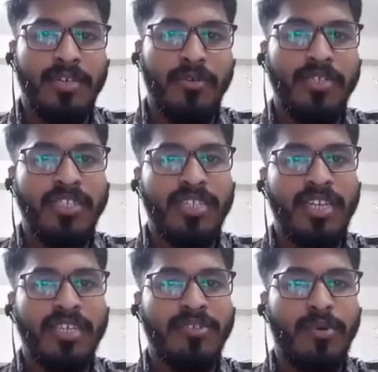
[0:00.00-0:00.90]
which
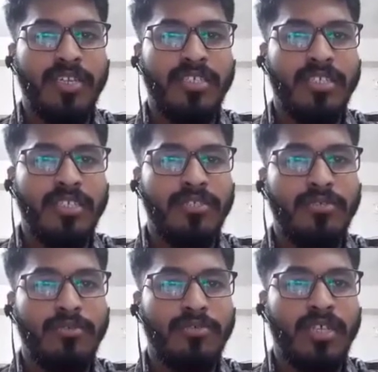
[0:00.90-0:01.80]
has contrary
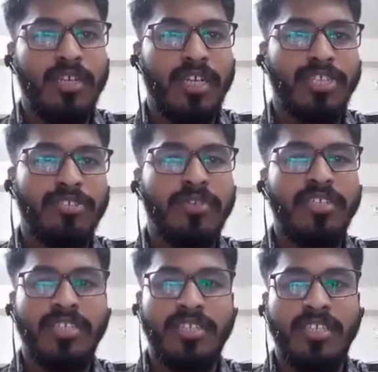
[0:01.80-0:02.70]
to the
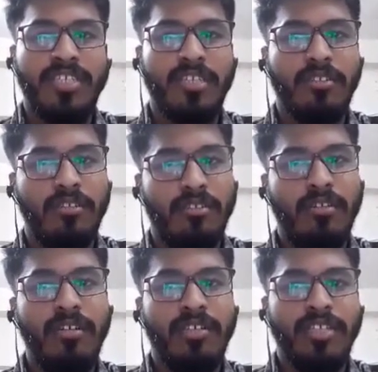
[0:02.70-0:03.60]
customary international
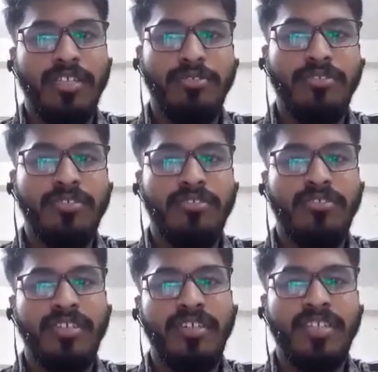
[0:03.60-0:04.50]
law, used
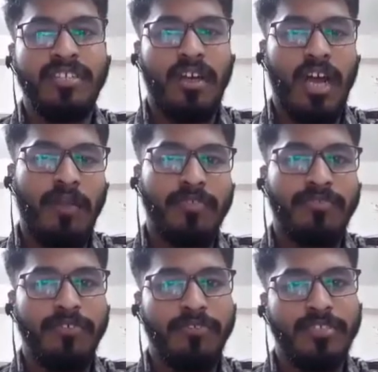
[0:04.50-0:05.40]
direct armed
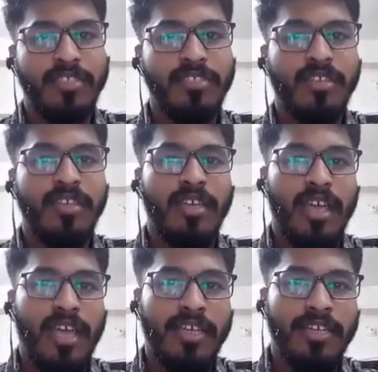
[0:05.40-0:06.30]
forces
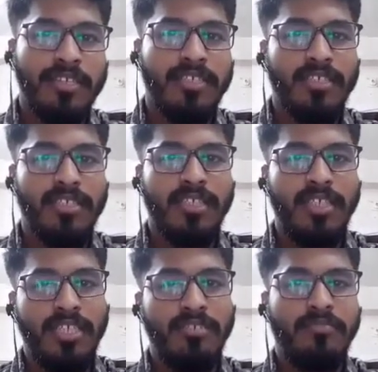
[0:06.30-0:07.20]
against
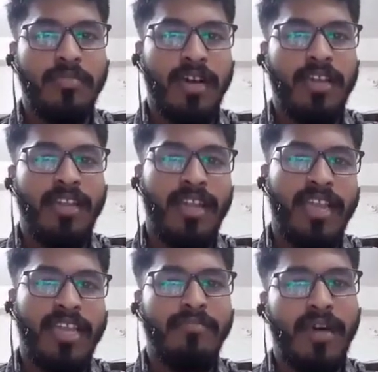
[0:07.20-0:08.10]
it by
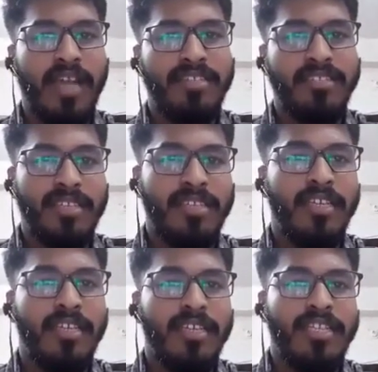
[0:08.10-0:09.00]
laying mines
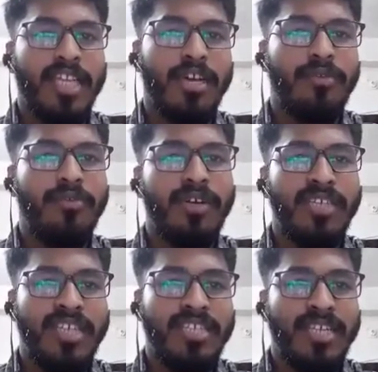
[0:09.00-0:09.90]
in
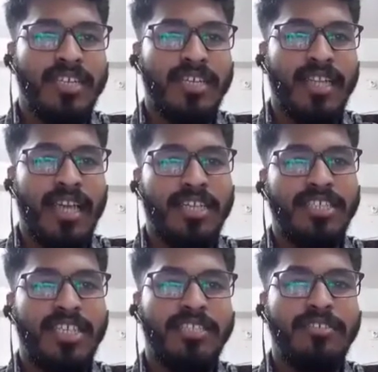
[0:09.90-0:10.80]
Nicaraguan internal
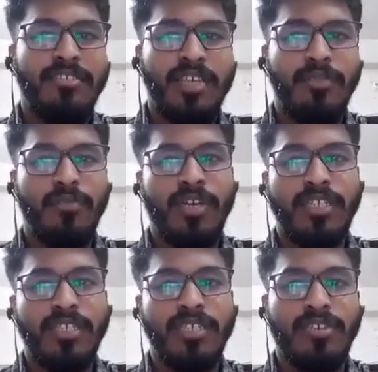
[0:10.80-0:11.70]
and territorial
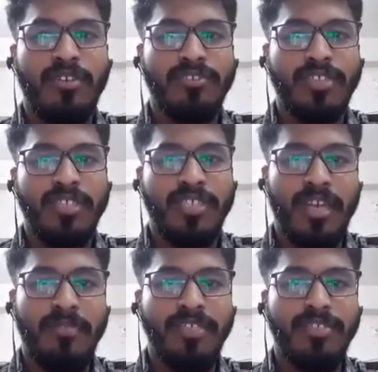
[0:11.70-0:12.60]
waters, causing
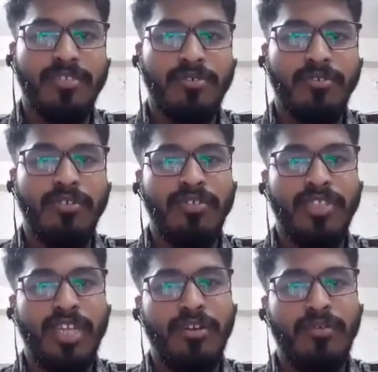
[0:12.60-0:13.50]
damage to
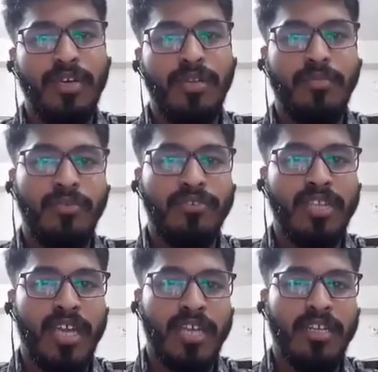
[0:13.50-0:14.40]
Nicaraguan ports
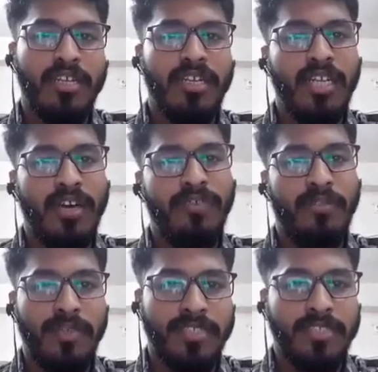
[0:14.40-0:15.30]
and naval
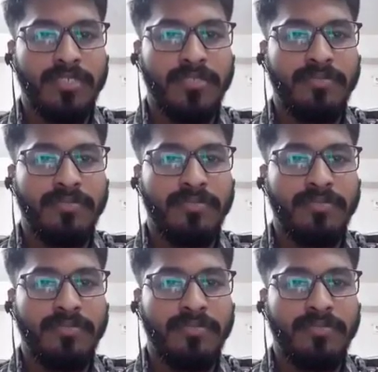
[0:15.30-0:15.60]
bases.